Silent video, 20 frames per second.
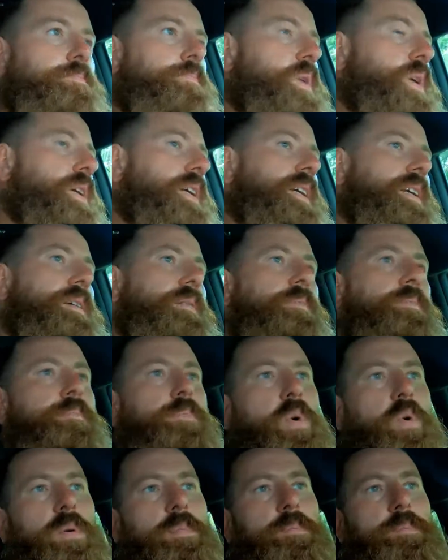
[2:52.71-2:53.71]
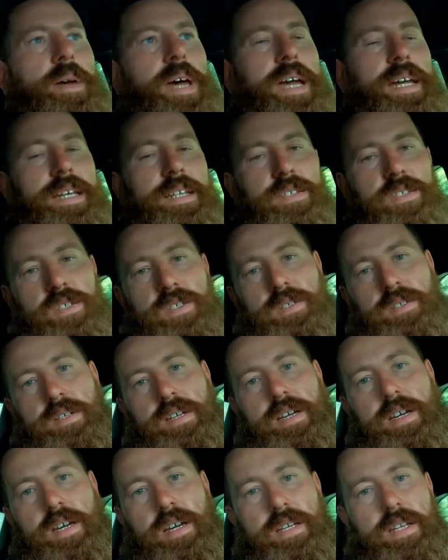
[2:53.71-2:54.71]
buggy port package
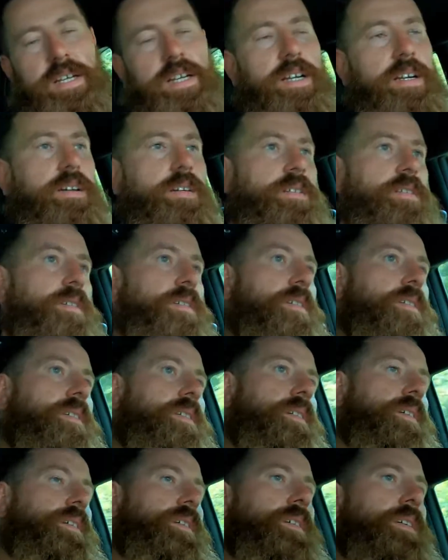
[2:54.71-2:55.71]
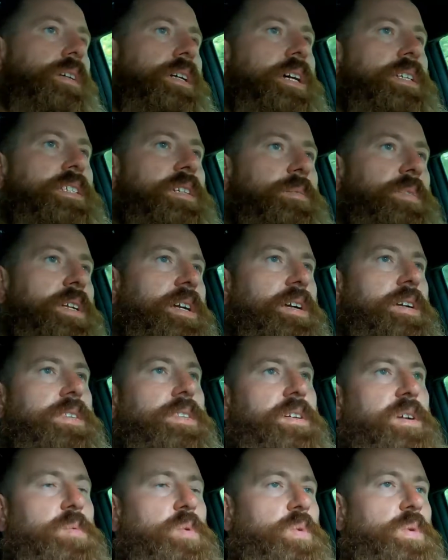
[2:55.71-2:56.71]
on there, got some of their
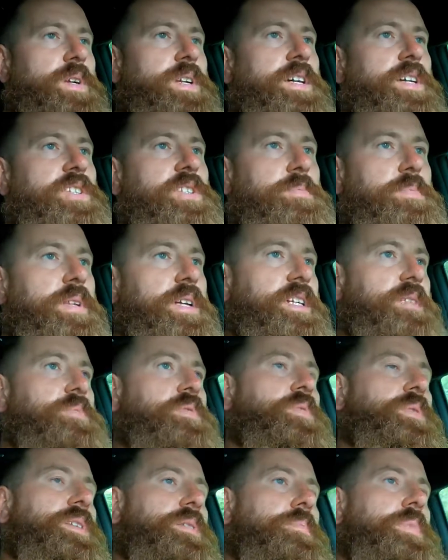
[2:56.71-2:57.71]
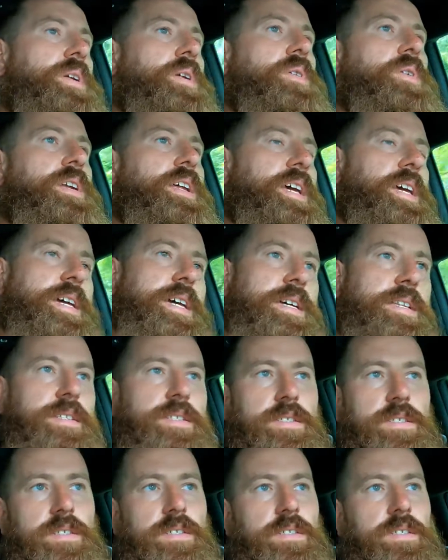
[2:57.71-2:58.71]
thermal reduction plates between the blower and the
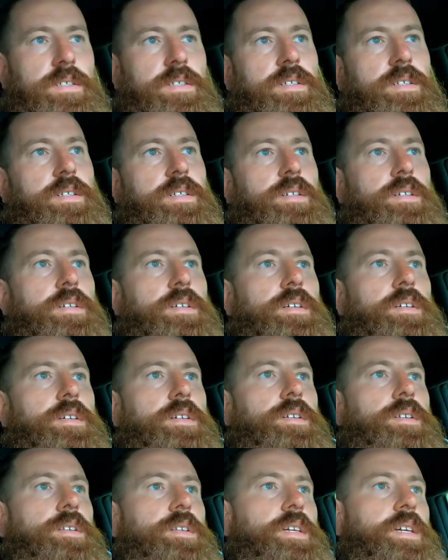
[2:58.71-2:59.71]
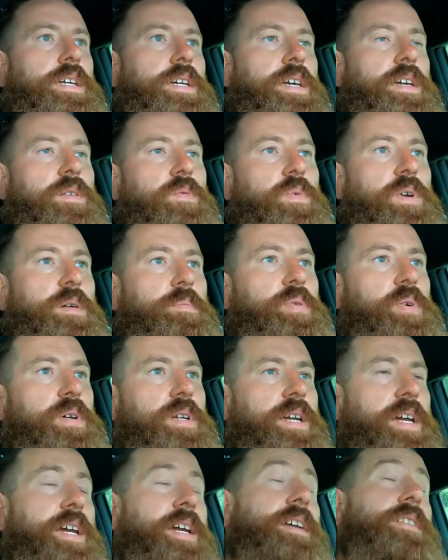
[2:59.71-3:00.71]
heads. Then we
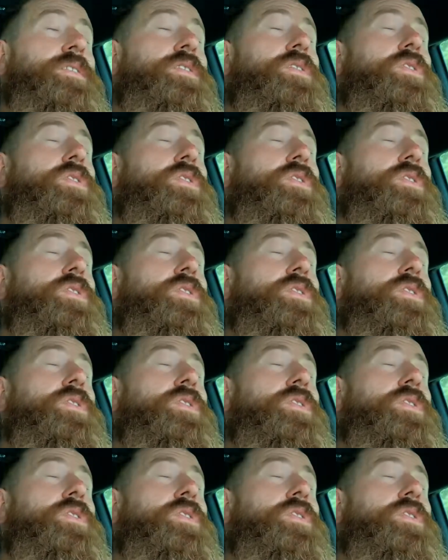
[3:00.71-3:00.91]
put a